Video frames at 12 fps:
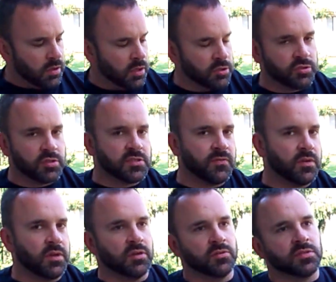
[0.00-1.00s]
Hundreds of
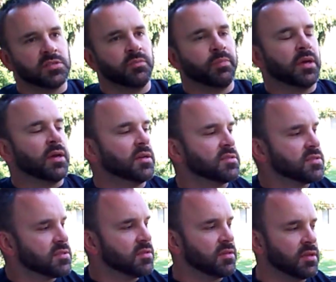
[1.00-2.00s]
videos in the
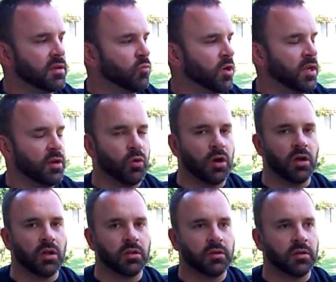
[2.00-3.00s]
past, and then went AWOL,